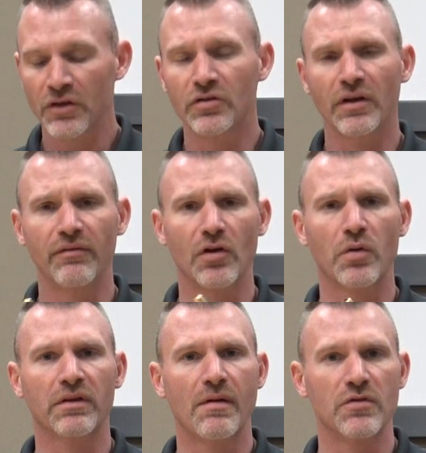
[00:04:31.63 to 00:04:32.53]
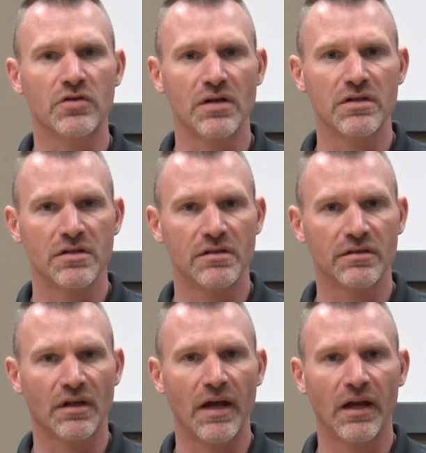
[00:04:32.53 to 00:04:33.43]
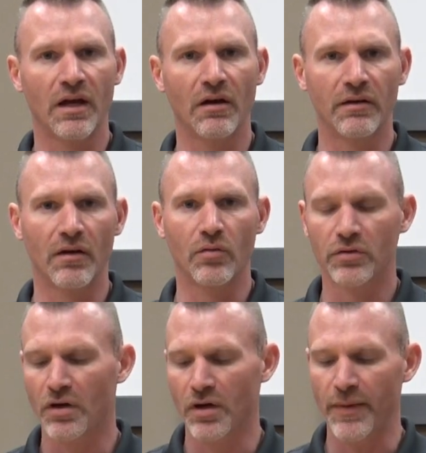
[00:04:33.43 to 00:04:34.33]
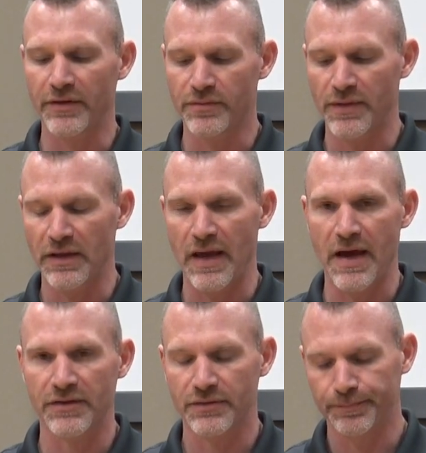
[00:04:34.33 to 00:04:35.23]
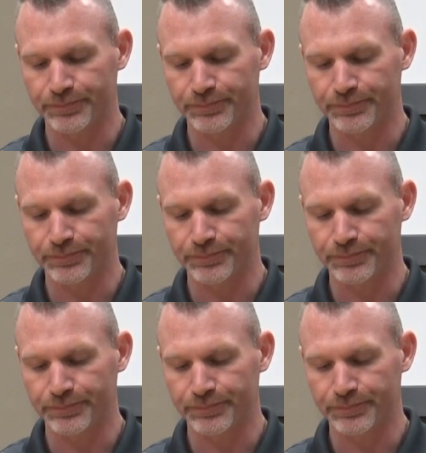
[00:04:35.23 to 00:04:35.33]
So I'll give you a quick demonstration of this guy here, and then we'll talk about some of the gas.